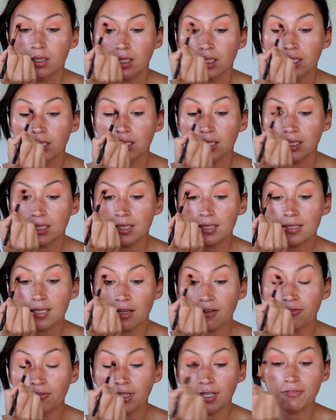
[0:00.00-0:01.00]
It is
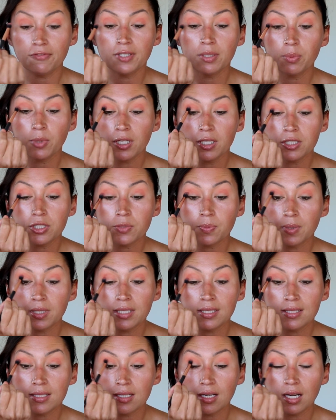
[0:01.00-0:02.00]
a fluffy brush, but it's